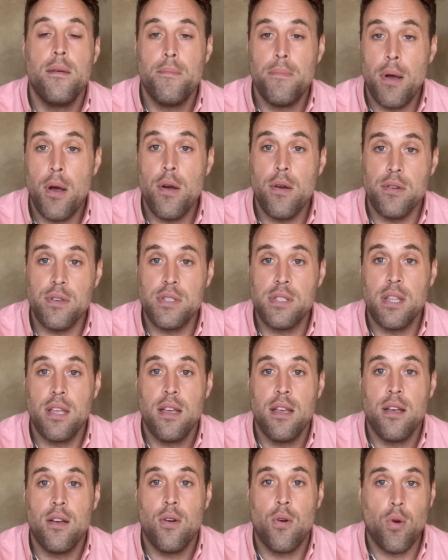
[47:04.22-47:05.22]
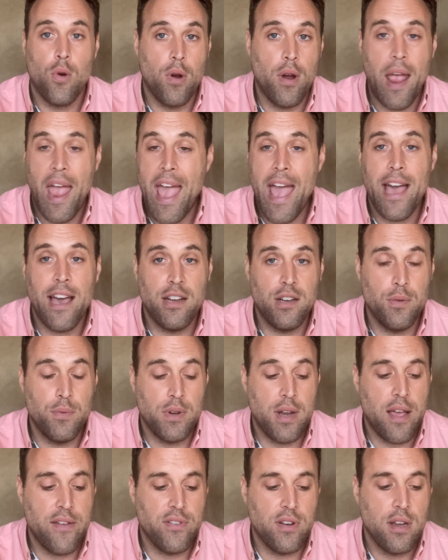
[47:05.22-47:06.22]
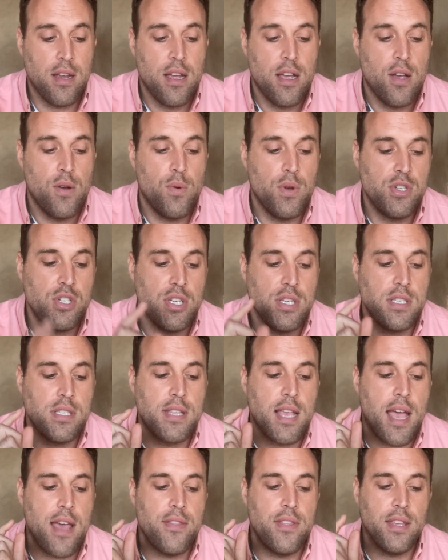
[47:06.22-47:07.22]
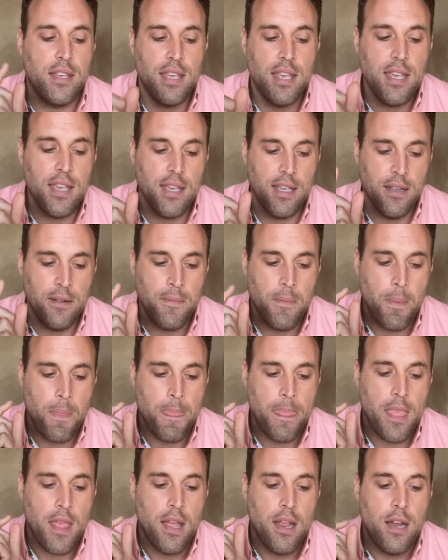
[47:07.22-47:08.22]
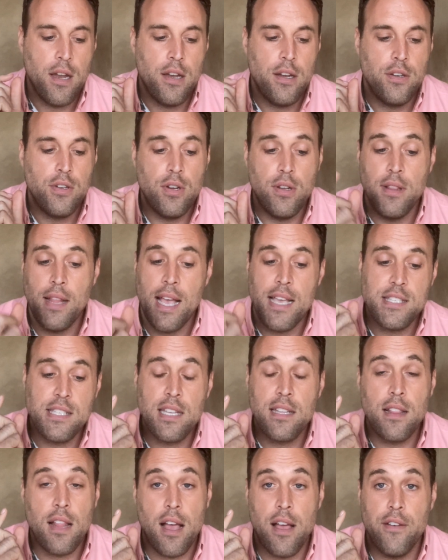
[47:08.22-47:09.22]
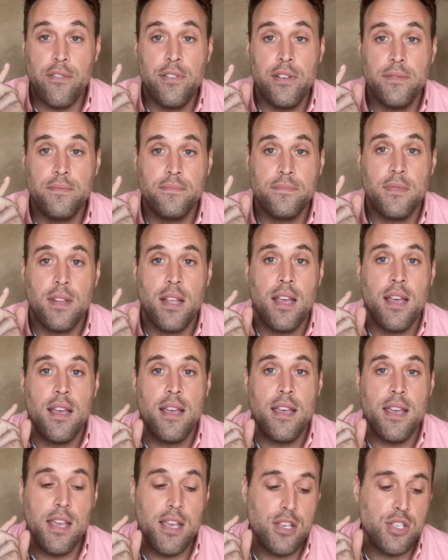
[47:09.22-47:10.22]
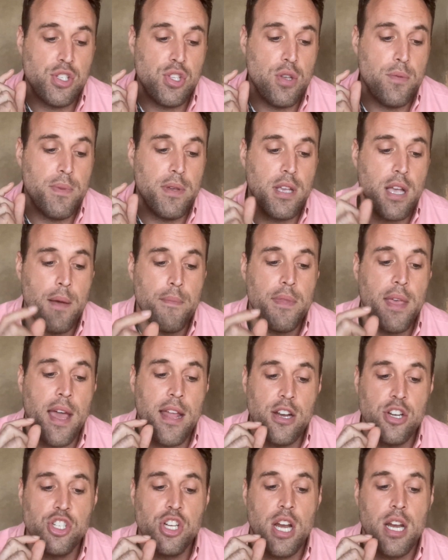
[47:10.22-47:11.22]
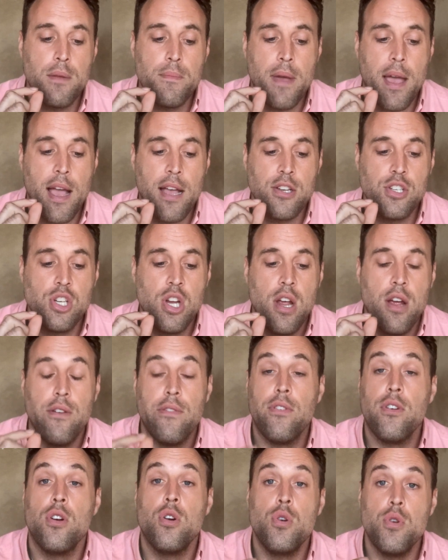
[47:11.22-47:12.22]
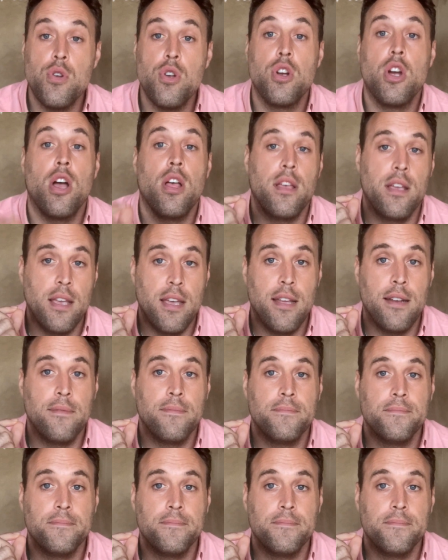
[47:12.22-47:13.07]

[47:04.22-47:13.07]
post or ad or whatever, which is that the key to lasting love is to become the energetic match for who you're calling in.